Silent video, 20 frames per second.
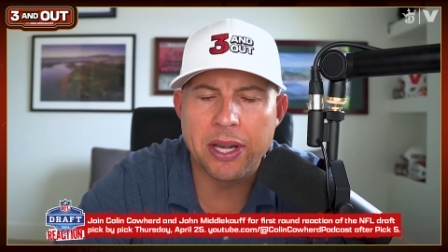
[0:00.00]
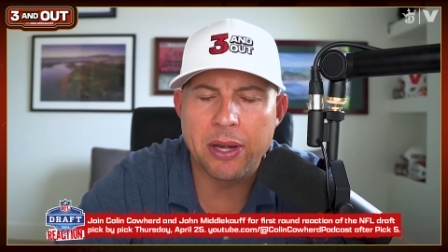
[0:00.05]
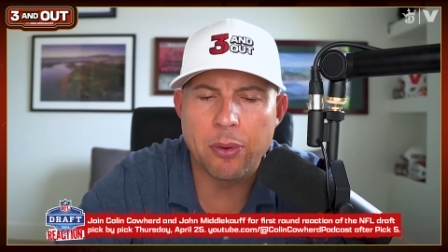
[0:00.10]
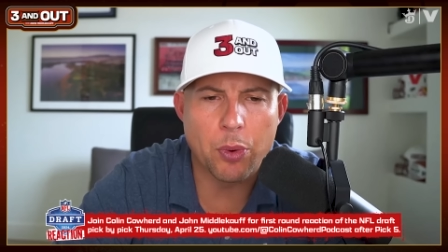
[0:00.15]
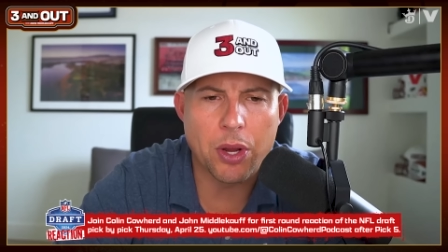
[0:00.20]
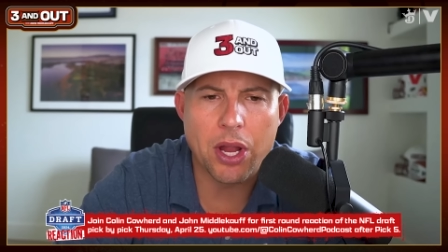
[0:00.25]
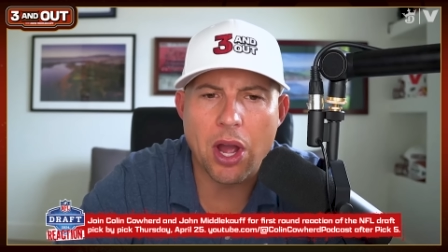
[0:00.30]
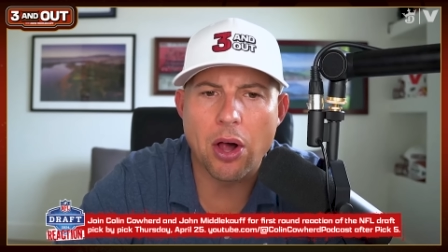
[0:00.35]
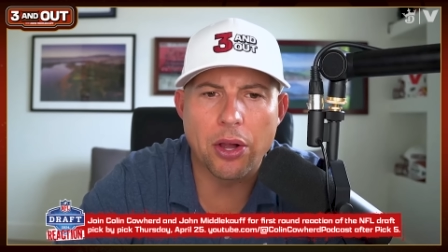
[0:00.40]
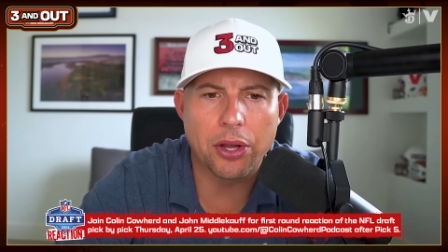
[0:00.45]
And
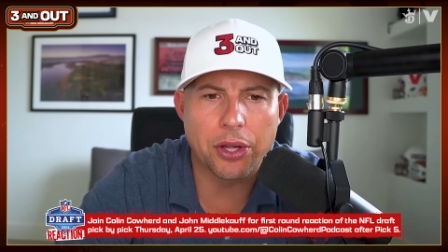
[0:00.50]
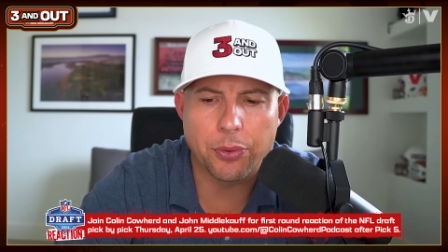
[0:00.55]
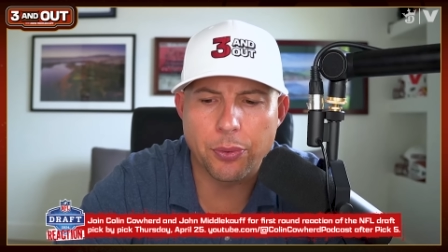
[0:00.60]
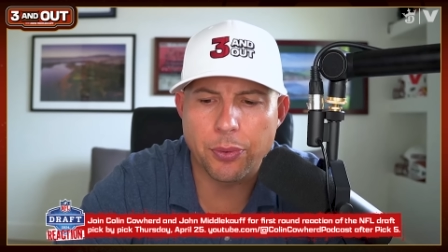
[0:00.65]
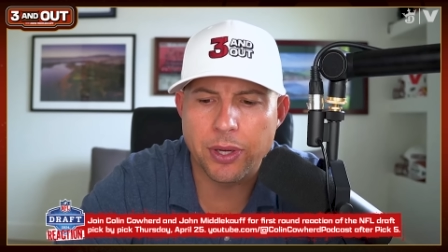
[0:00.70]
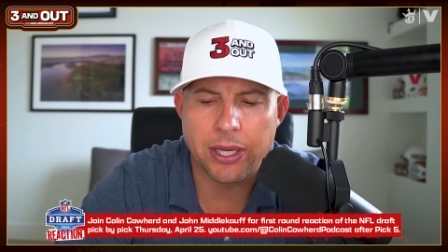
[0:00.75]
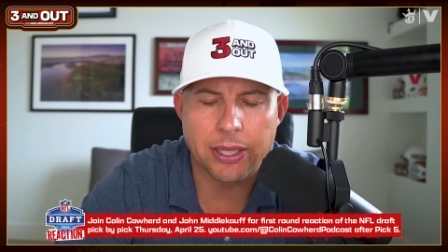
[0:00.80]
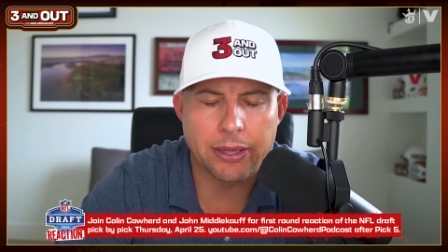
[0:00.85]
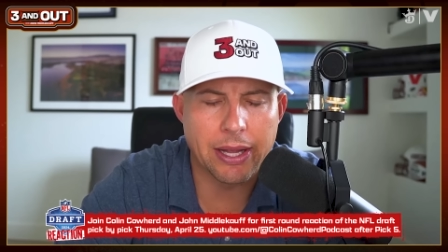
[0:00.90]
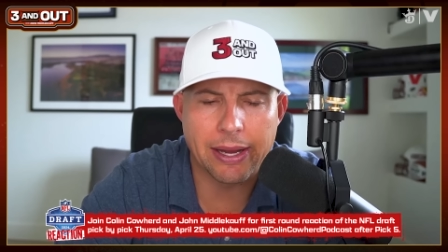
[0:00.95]
we all
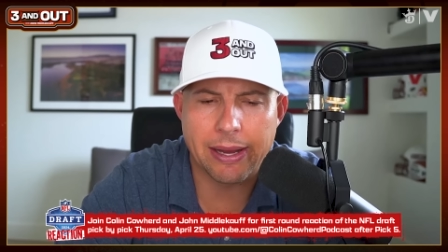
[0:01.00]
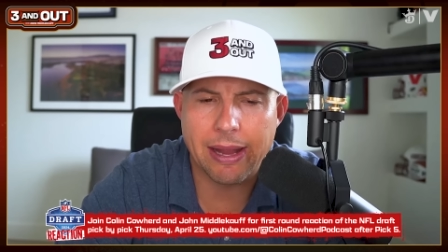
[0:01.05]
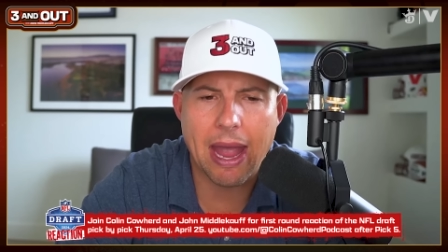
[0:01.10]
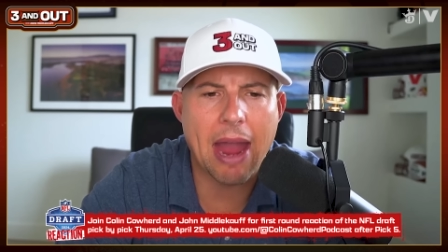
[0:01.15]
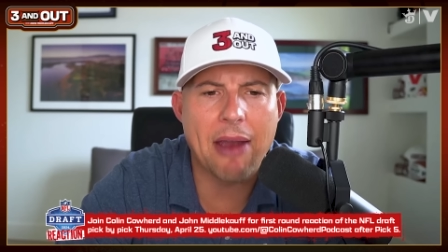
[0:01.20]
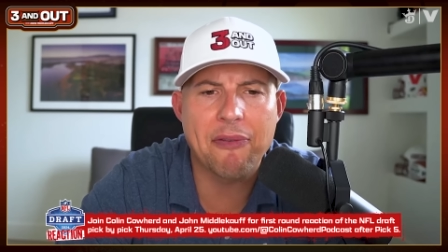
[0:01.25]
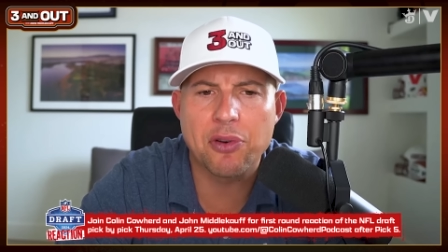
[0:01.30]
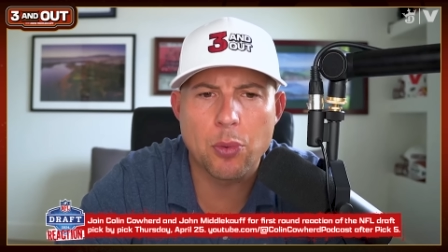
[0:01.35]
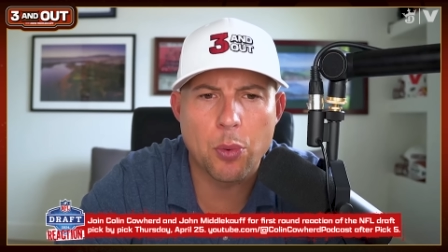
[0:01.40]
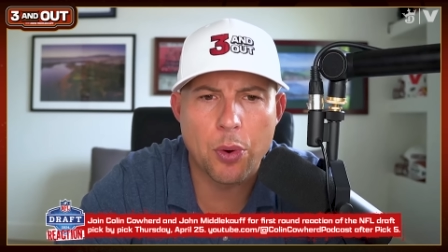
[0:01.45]
agreed, like
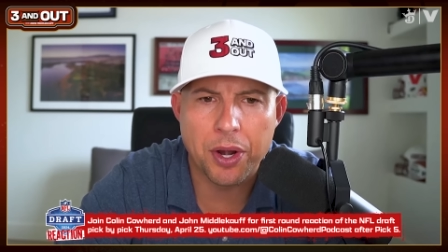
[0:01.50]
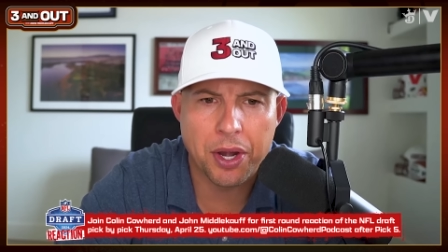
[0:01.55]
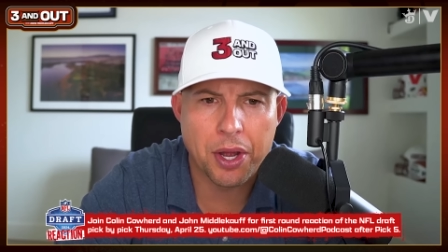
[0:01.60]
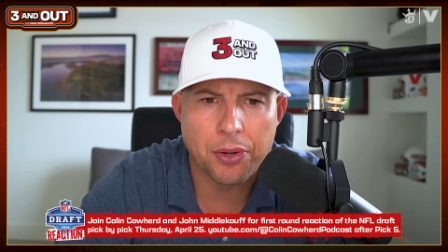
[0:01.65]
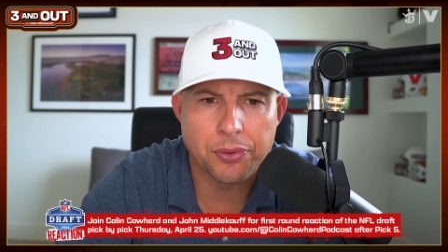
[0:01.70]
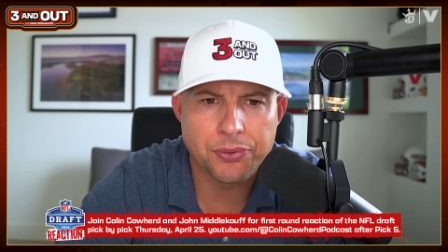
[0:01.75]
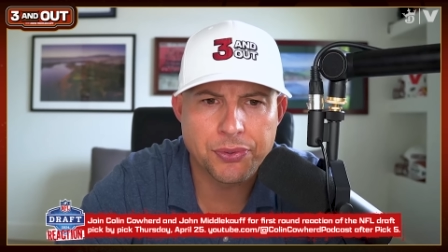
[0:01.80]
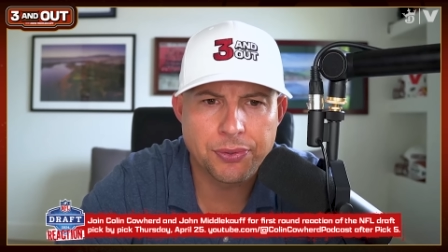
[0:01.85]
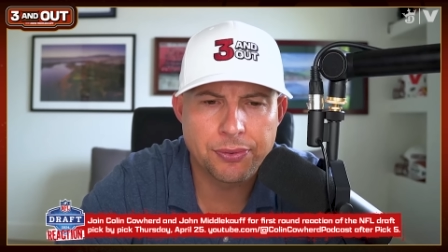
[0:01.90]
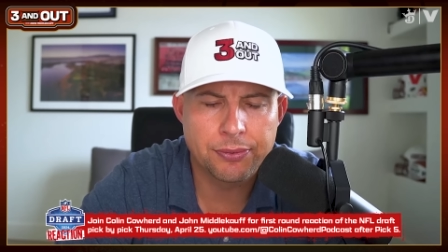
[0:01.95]
everyone
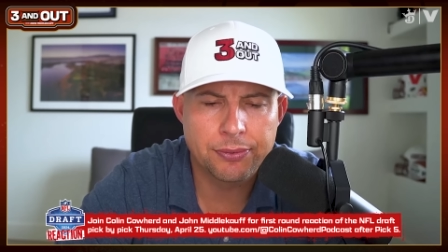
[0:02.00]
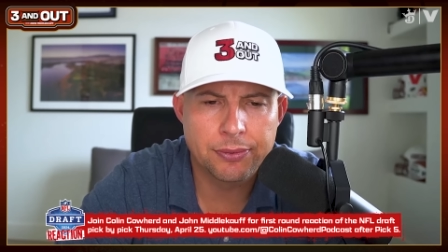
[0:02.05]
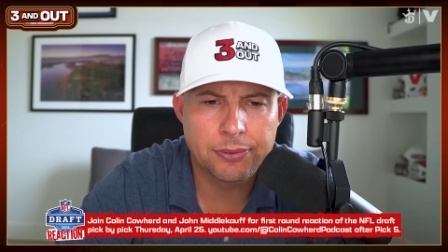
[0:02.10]
knows.